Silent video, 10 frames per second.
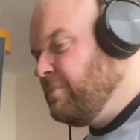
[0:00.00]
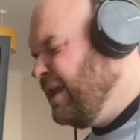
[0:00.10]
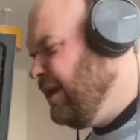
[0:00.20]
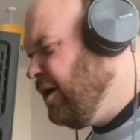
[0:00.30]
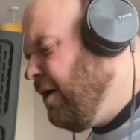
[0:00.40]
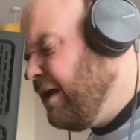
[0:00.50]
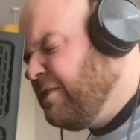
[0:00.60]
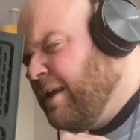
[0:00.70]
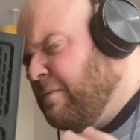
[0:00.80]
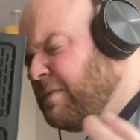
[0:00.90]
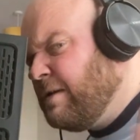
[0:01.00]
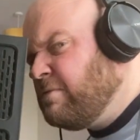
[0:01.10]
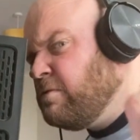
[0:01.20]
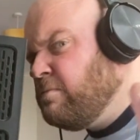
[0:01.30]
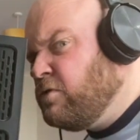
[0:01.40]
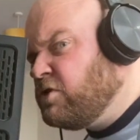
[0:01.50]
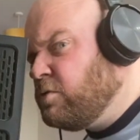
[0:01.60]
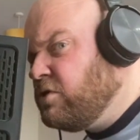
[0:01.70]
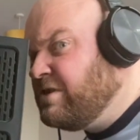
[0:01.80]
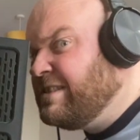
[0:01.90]
There you go. I think I'm going more
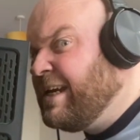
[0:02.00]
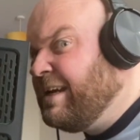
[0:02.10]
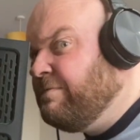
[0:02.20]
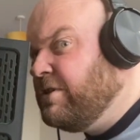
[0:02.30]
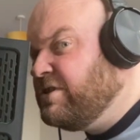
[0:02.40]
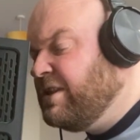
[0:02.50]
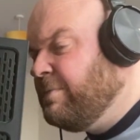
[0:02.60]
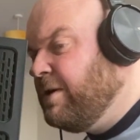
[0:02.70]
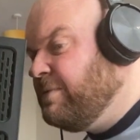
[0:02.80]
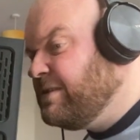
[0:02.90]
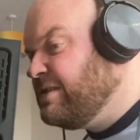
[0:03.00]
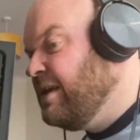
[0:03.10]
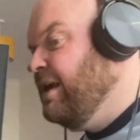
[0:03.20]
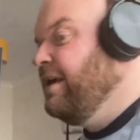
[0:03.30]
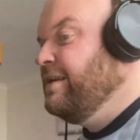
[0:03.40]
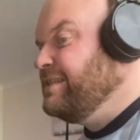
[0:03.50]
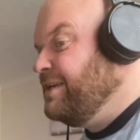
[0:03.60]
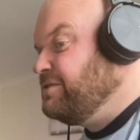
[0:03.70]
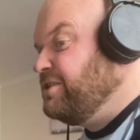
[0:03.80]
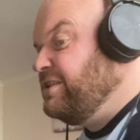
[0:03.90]
towards the second version at the moment.
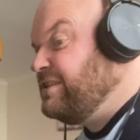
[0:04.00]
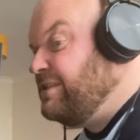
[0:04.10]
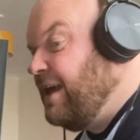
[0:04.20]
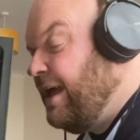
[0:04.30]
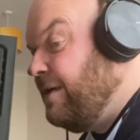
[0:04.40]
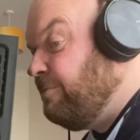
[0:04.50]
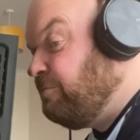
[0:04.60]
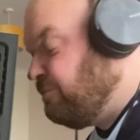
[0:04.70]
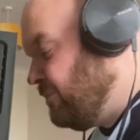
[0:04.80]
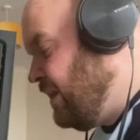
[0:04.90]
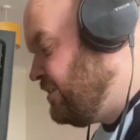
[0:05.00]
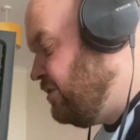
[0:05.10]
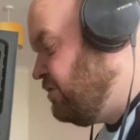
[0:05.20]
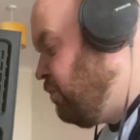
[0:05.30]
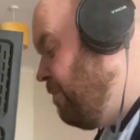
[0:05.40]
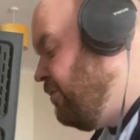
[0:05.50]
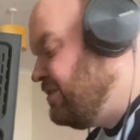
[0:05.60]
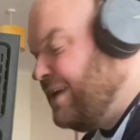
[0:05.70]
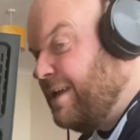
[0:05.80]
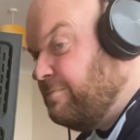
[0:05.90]
Sounds good. Let's do it just one more
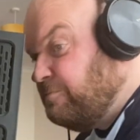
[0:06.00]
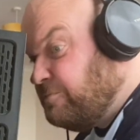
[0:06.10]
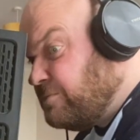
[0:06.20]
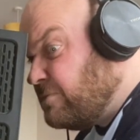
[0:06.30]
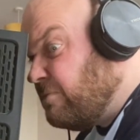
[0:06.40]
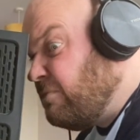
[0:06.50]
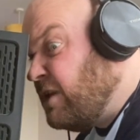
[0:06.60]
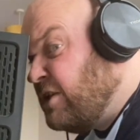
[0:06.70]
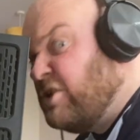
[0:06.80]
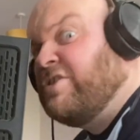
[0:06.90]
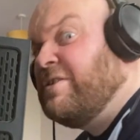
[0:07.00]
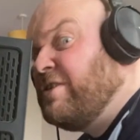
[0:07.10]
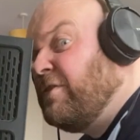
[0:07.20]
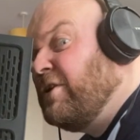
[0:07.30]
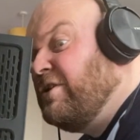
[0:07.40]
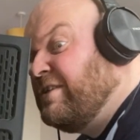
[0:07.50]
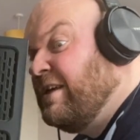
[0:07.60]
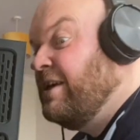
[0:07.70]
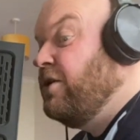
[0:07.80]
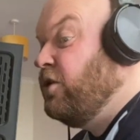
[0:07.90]
time. Just as a third,
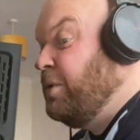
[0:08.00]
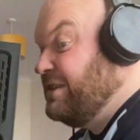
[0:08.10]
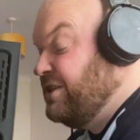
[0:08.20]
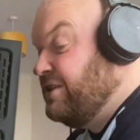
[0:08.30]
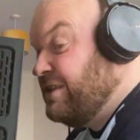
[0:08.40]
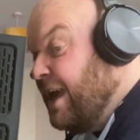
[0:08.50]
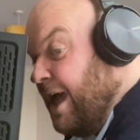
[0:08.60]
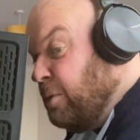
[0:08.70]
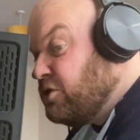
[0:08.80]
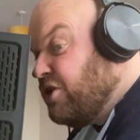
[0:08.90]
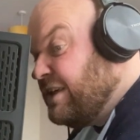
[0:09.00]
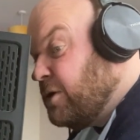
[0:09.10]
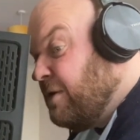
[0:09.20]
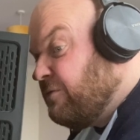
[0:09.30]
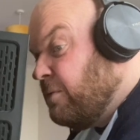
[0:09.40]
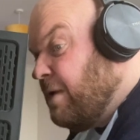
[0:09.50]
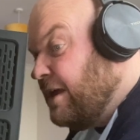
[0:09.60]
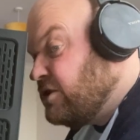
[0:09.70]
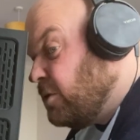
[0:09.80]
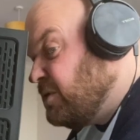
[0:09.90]
always good. We'll try and do it from
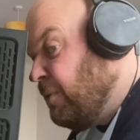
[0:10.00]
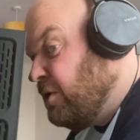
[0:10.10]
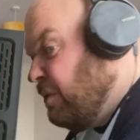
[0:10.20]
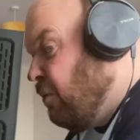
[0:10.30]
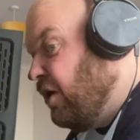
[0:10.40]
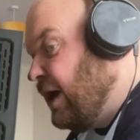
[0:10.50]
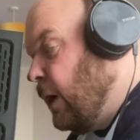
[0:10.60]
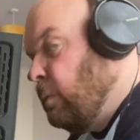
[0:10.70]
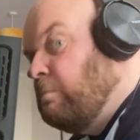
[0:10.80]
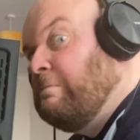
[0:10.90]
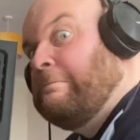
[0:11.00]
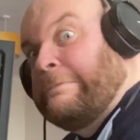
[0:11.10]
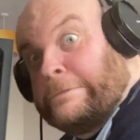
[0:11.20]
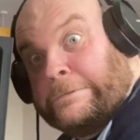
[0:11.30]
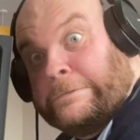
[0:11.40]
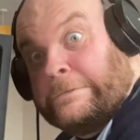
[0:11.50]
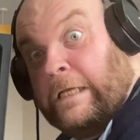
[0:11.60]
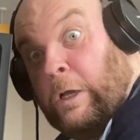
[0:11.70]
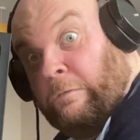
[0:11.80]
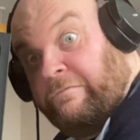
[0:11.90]
top to bottom in one go.
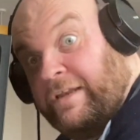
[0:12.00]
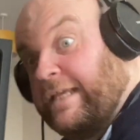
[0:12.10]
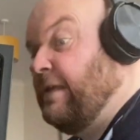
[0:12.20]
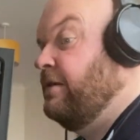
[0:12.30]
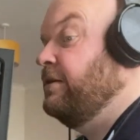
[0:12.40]
Hopefully.